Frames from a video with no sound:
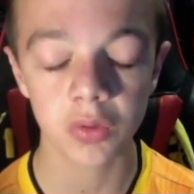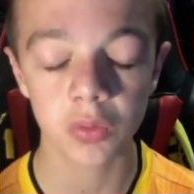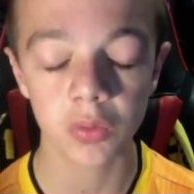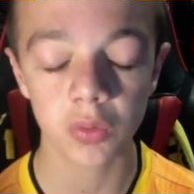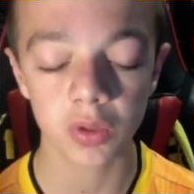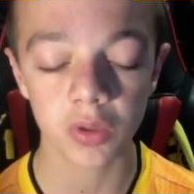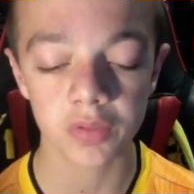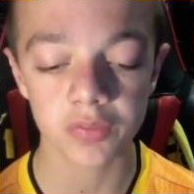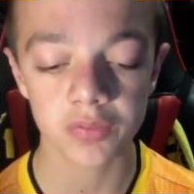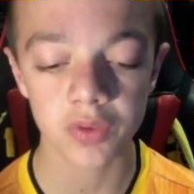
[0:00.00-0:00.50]
quite
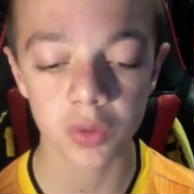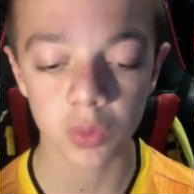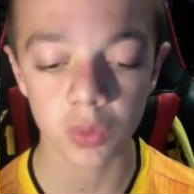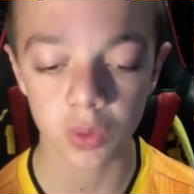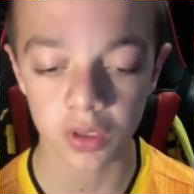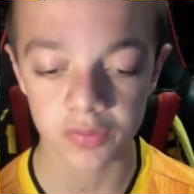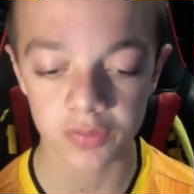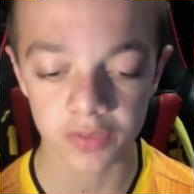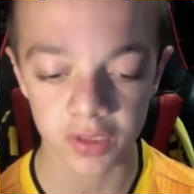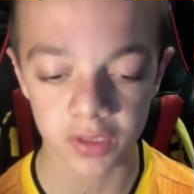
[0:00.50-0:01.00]
a few
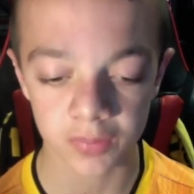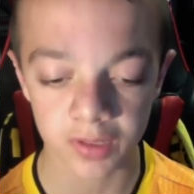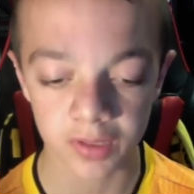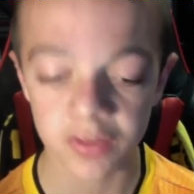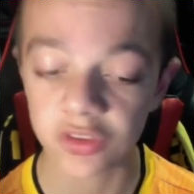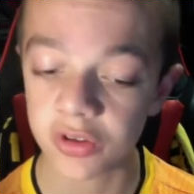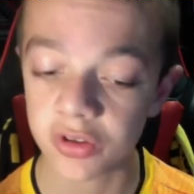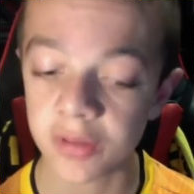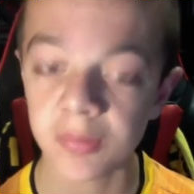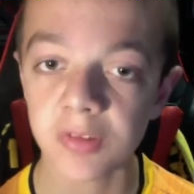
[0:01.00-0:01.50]
qualifying rounds,
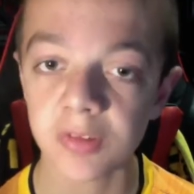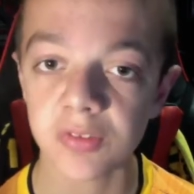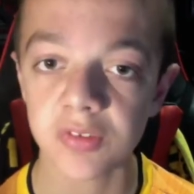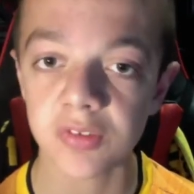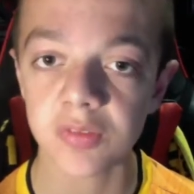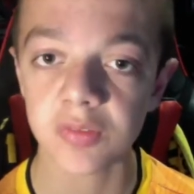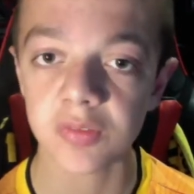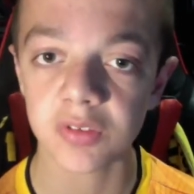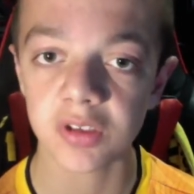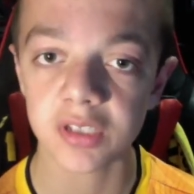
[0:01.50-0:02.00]
and we've
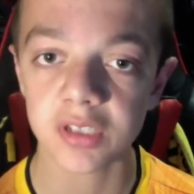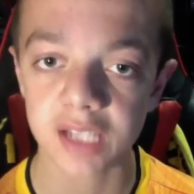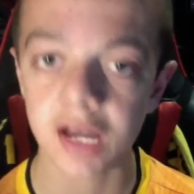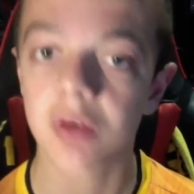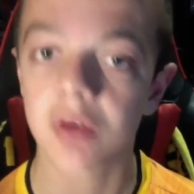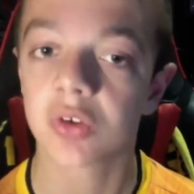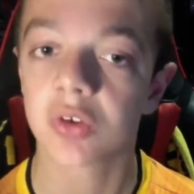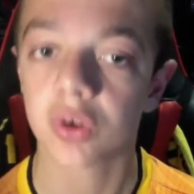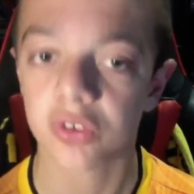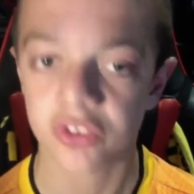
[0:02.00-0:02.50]
even now
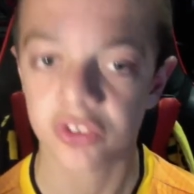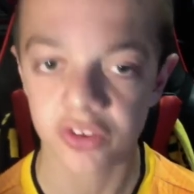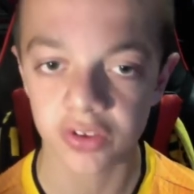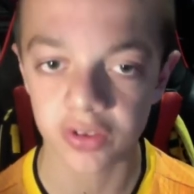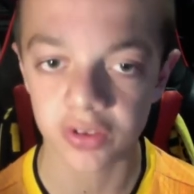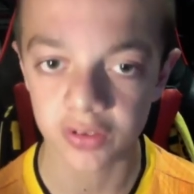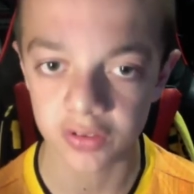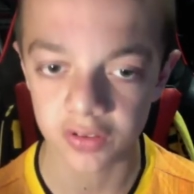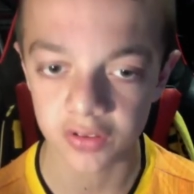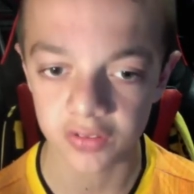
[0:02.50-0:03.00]
got
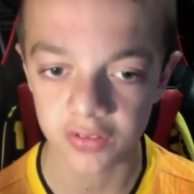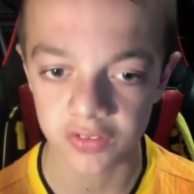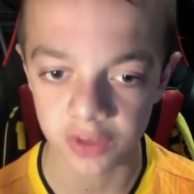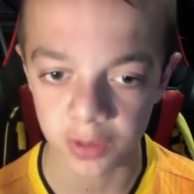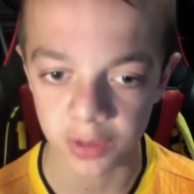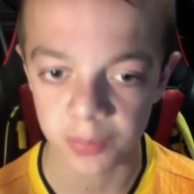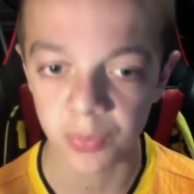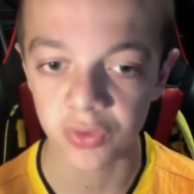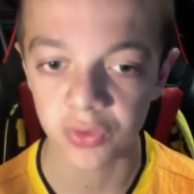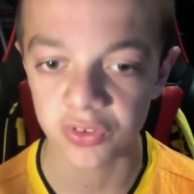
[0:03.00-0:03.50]
to the
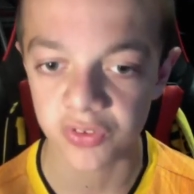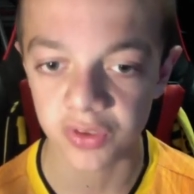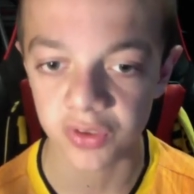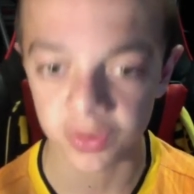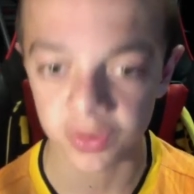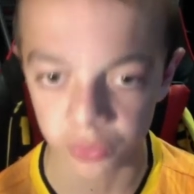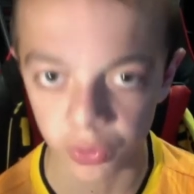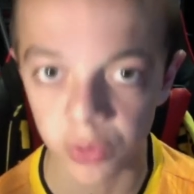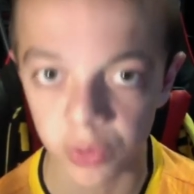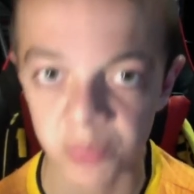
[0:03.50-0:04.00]
point of the
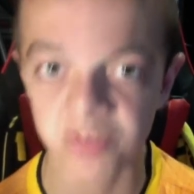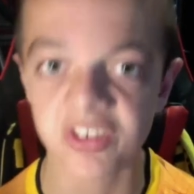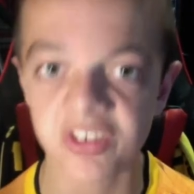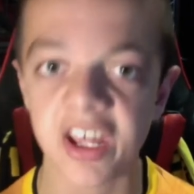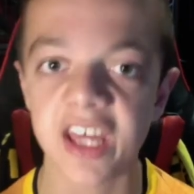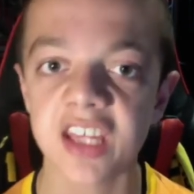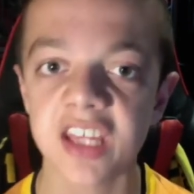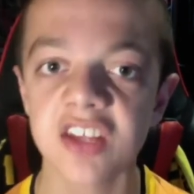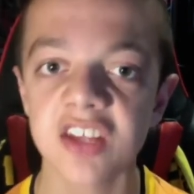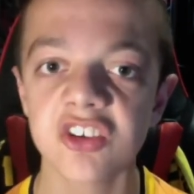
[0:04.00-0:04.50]
group
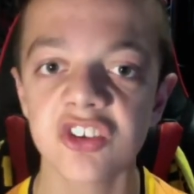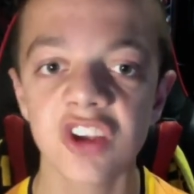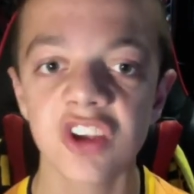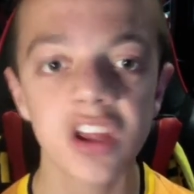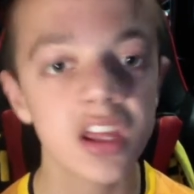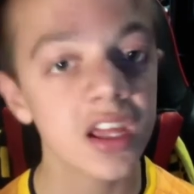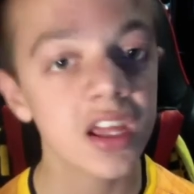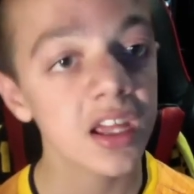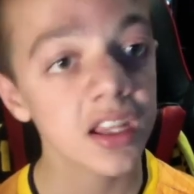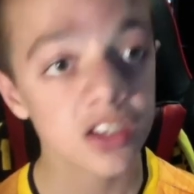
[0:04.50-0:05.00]
stage.
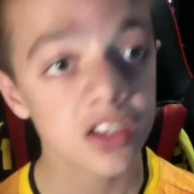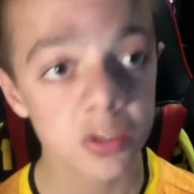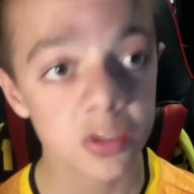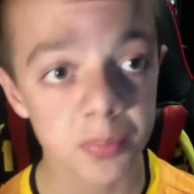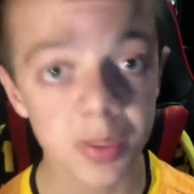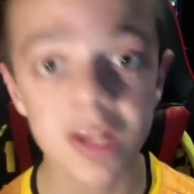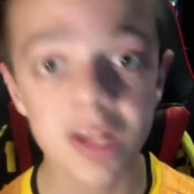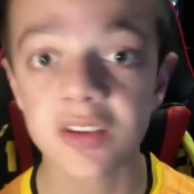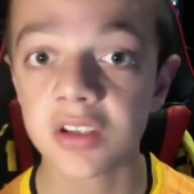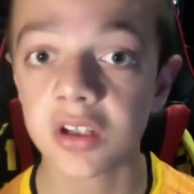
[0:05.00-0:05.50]

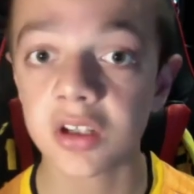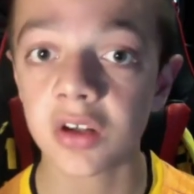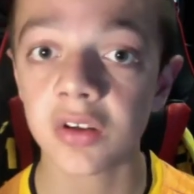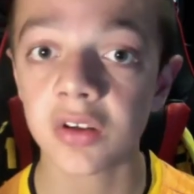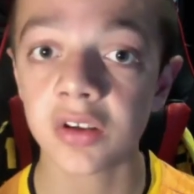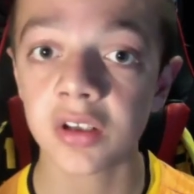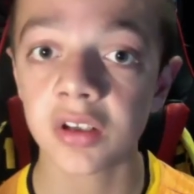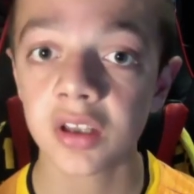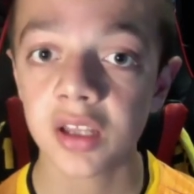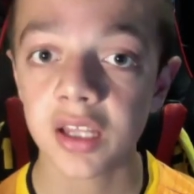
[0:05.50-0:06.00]
Depending
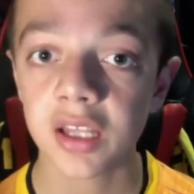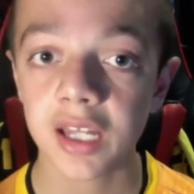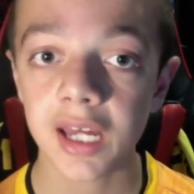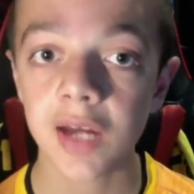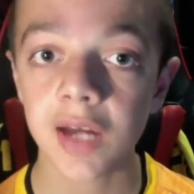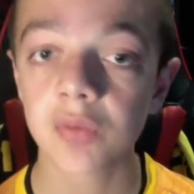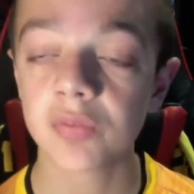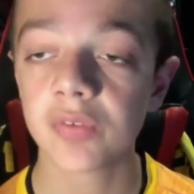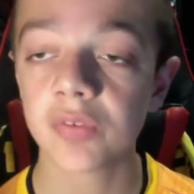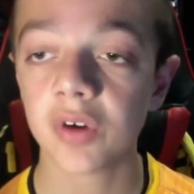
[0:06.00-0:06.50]
on how
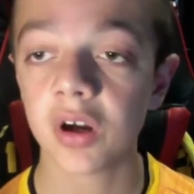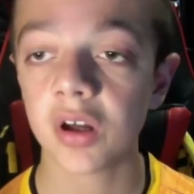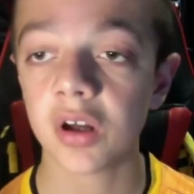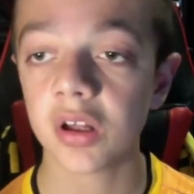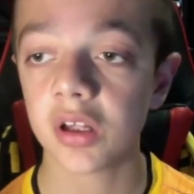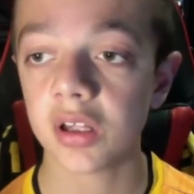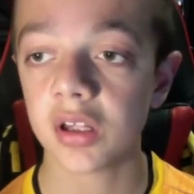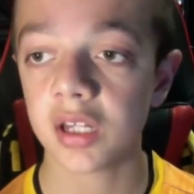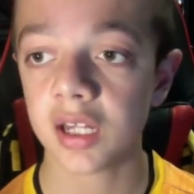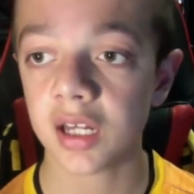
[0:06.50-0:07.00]
far
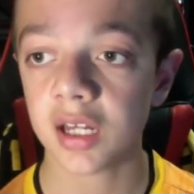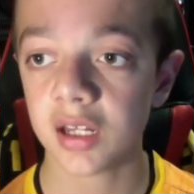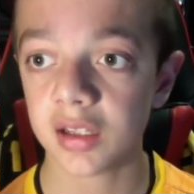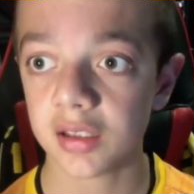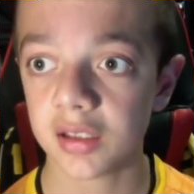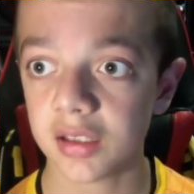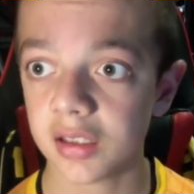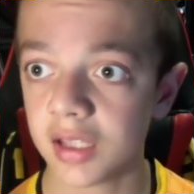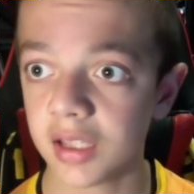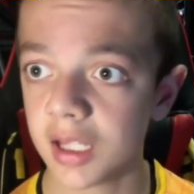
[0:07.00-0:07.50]

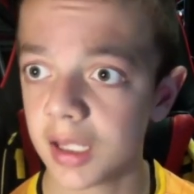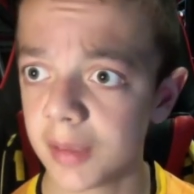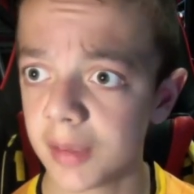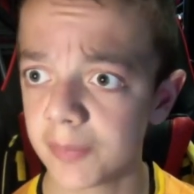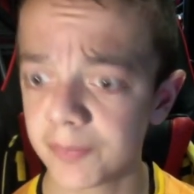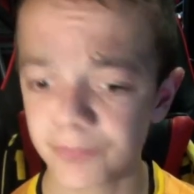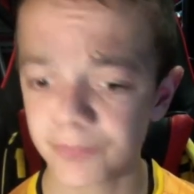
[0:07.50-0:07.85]
we